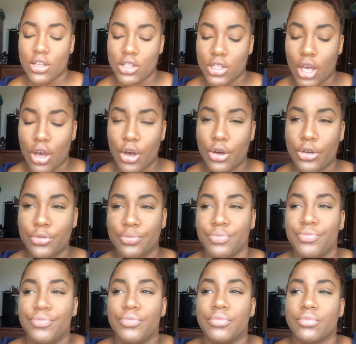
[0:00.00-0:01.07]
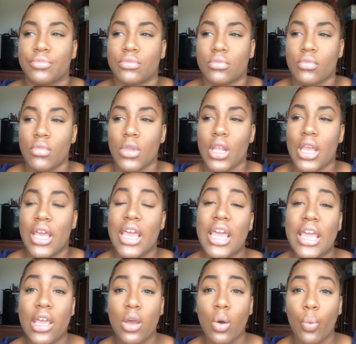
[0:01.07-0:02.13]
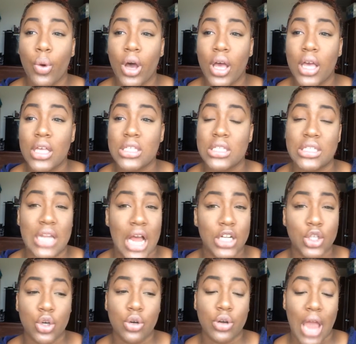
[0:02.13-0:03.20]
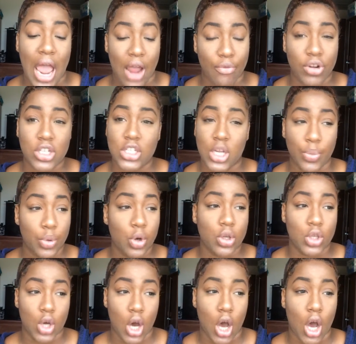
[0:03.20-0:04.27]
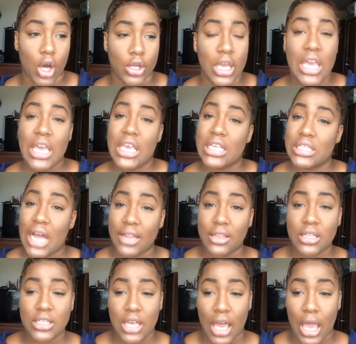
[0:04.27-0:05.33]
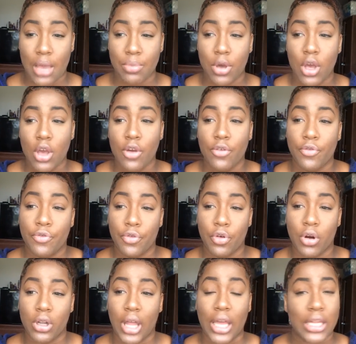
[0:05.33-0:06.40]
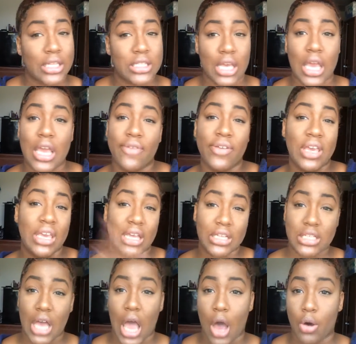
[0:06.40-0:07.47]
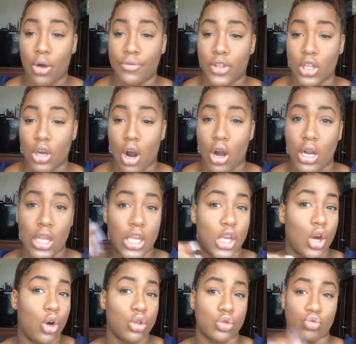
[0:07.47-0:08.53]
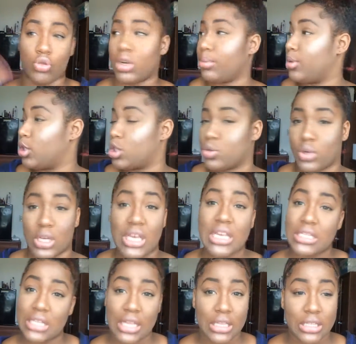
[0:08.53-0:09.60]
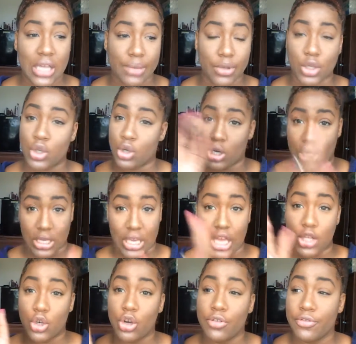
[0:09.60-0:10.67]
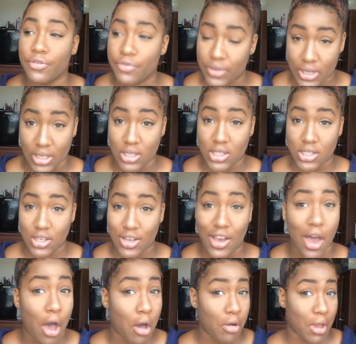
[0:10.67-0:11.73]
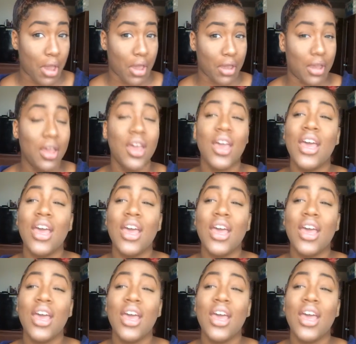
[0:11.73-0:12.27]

So he was natural, average, typical dog. He's not the type for, like, let's say if he gets out of the yard and he goes run up the street, he's not the type that you're going to catch on feet, okay?